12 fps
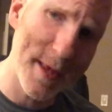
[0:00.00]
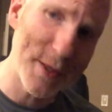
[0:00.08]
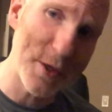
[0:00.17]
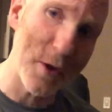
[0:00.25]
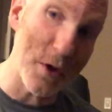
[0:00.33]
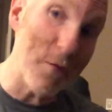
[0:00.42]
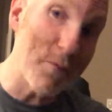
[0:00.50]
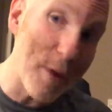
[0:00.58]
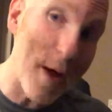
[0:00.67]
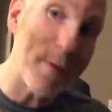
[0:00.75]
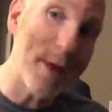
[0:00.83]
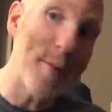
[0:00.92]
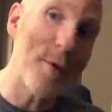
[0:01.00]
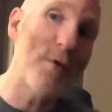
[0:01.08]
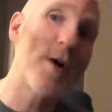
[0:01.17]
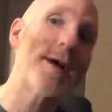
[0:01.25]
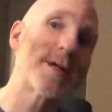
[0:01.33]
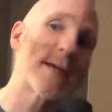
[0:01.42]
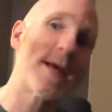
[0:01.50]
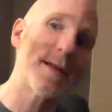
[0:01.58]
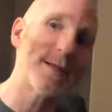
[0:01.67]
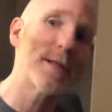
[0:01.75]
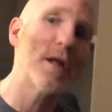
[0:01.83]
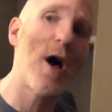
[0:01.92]
And so you've probably come across kind
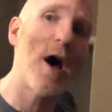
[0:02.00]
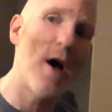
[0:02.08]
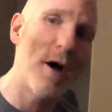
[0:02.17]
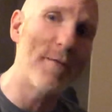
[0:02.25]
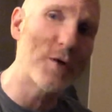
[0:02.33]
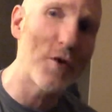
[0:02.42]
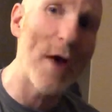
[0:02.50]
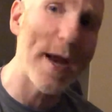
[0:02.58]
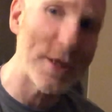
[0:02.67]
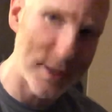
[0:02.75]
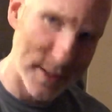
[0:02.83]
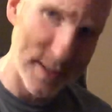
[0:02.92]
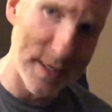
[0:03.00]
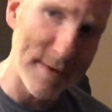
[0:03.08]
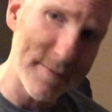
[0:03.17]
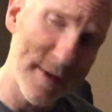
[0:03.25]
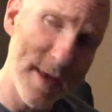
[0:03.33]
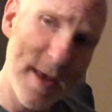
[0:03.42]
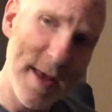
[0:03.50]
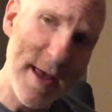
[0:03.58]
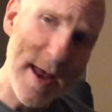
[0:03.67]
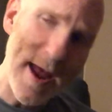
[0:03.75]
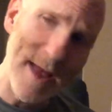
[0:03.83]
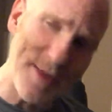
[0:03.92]
of this law of attraction stuff.
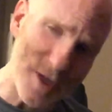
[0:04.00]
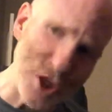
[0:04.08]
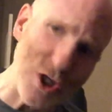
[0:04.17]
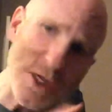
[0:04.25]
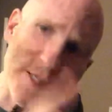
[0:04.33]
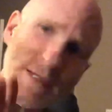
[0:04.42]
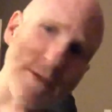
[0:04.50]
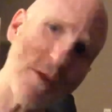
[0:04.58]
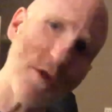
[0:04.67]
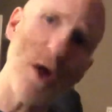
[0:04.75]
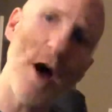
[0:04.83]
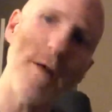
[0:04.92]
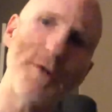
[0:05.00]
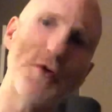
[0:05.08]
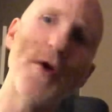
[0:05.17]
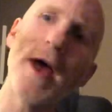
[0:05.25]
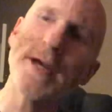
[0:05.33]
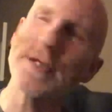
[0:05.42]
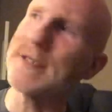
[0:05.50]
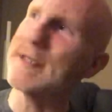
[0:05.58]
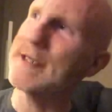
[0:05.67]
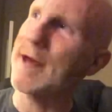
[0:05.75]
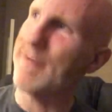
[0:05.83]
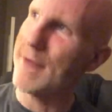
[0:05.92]
And the gist of the law of attraction
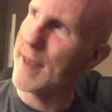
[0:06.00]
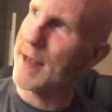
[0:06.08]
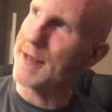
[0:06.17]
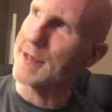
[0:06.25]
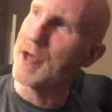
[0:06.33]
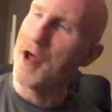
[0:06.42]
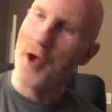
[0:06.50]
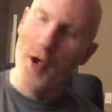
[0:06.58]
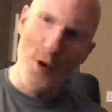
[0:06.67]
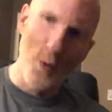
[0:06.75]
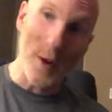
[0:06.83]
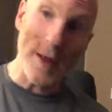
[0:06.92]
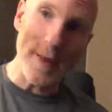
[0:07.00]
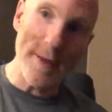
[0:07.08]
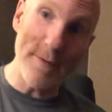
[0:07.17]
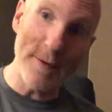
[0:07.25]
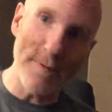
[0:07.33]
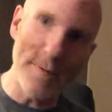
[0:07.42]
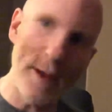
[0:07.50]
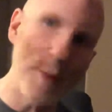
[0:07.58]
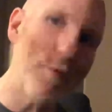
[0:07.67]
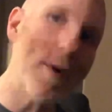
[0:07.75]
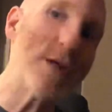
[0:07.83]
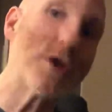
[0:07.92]
stuff is we live in a
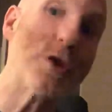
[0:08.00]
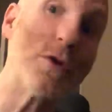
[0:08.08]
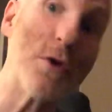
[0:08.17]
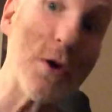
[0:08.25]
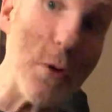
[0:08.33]
vibrational